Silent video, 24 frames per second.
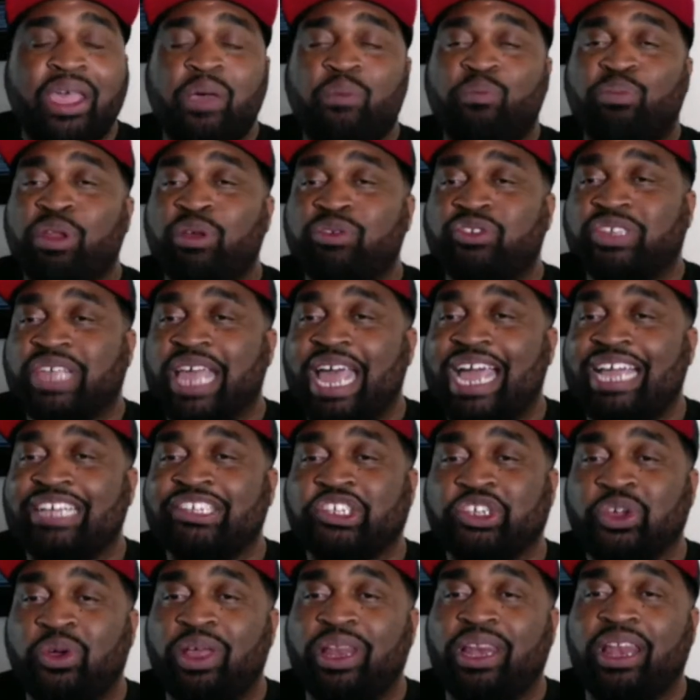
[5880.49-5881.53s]
Blue Sky
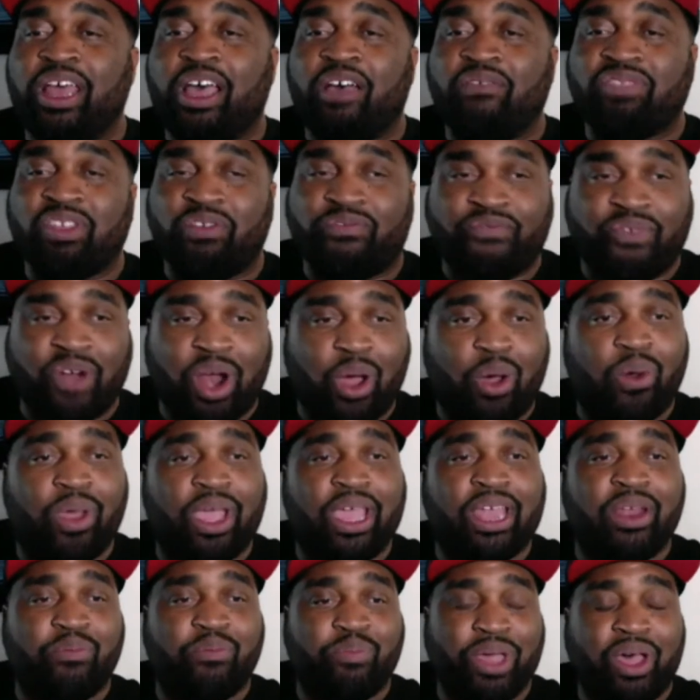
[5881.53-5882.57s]
showing love to Fro in
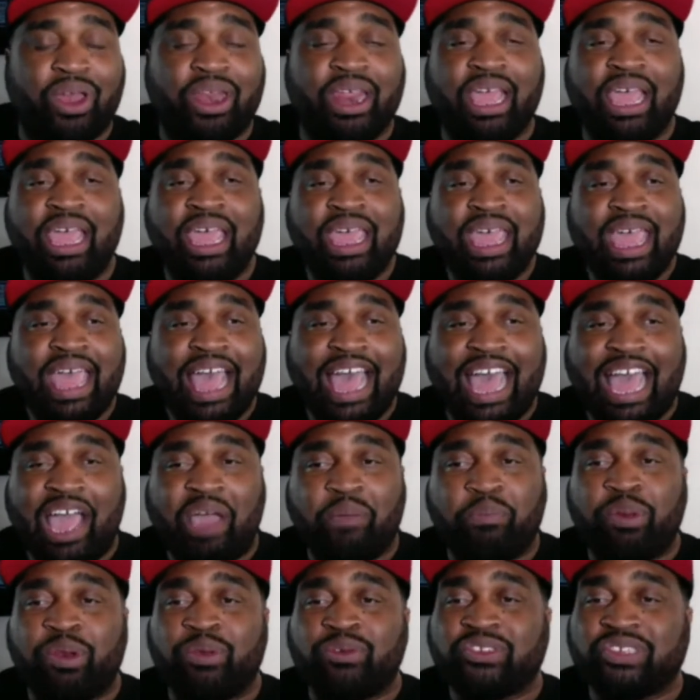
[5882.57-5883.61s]
the building. Hi,
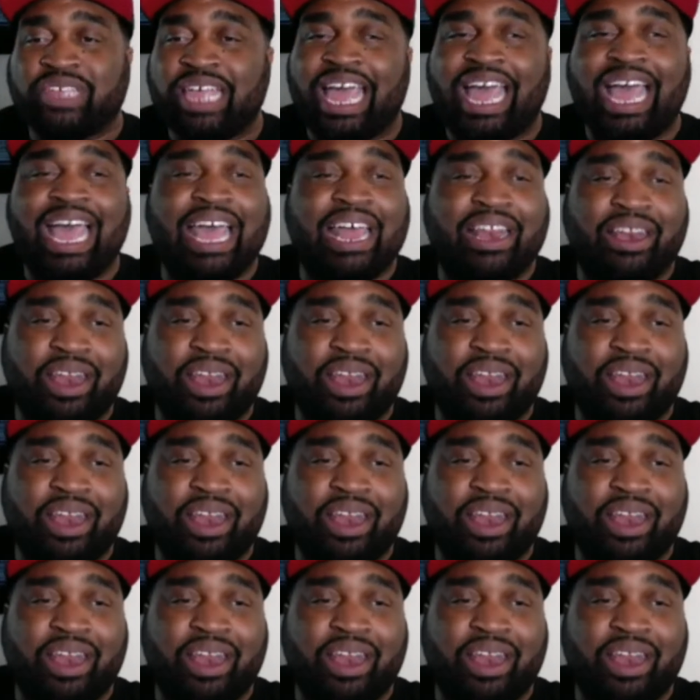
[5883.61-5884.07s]
Blue Sky.